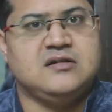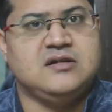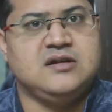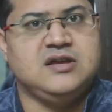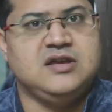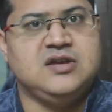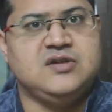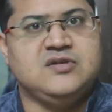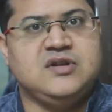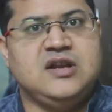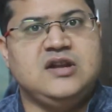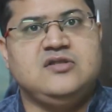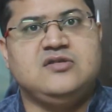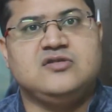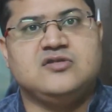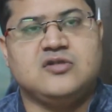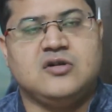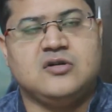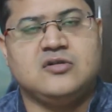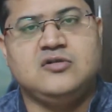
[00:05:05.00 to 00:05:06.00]
you need to
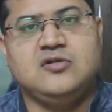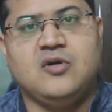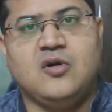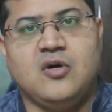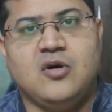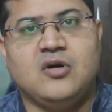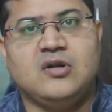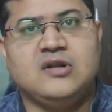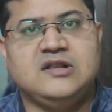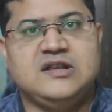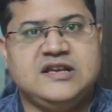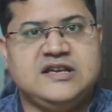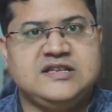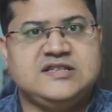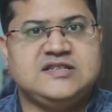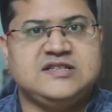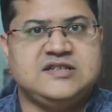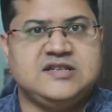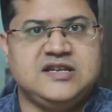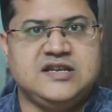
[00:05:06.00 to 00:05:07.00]
talk to all
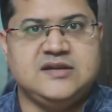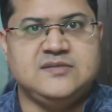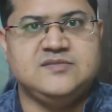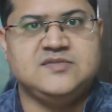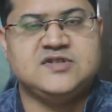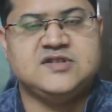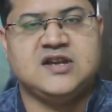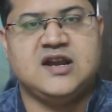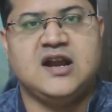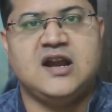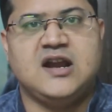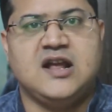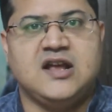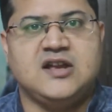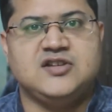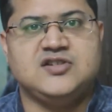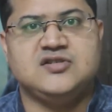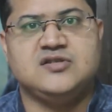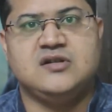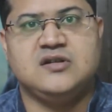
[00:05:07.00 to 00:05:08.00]
these teams and
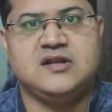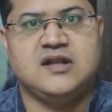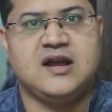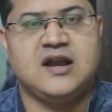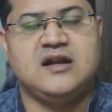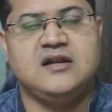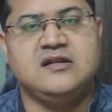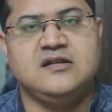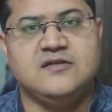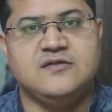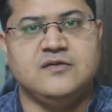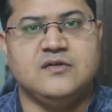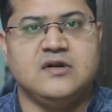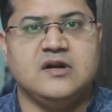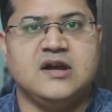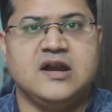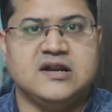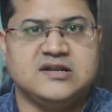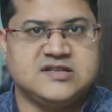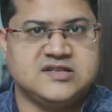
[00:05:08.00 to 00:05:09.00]
ensure that the
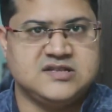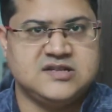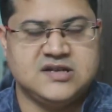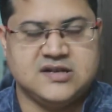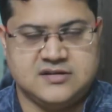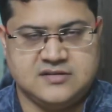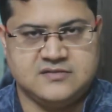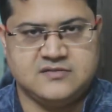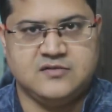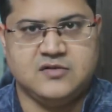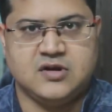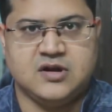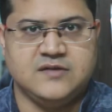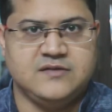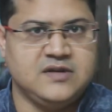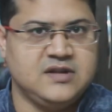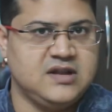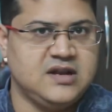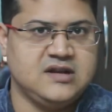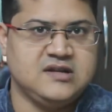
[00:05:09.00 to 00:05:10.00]
work gets done,
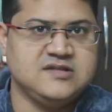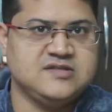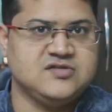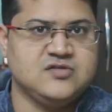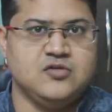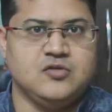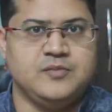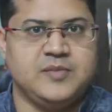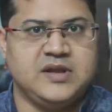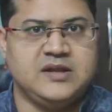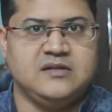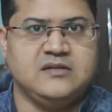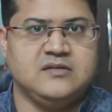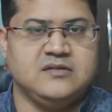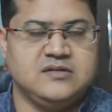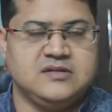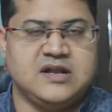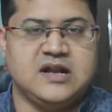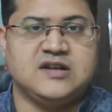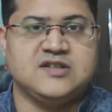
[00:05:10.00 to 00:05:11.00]
whatever that is
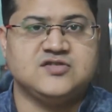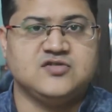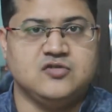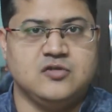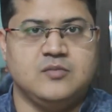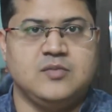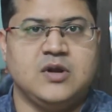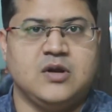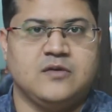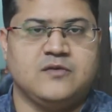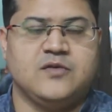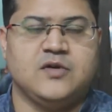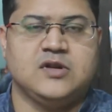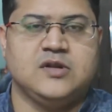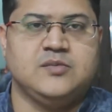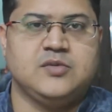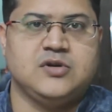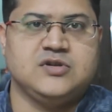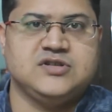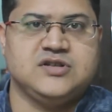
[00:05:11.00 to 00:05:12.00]
scoped out for
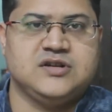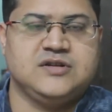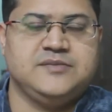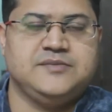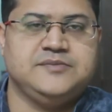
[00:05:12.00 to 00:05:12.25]
the project.